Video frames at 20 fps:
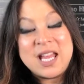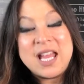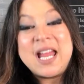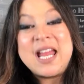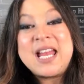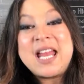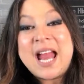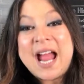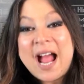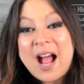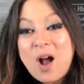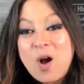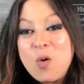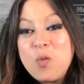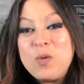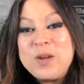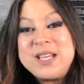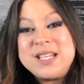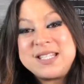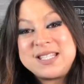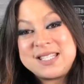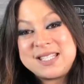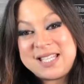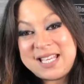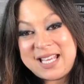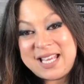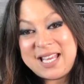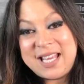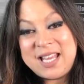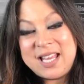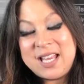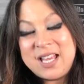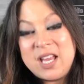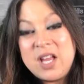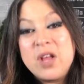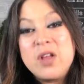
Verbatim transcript: in how we see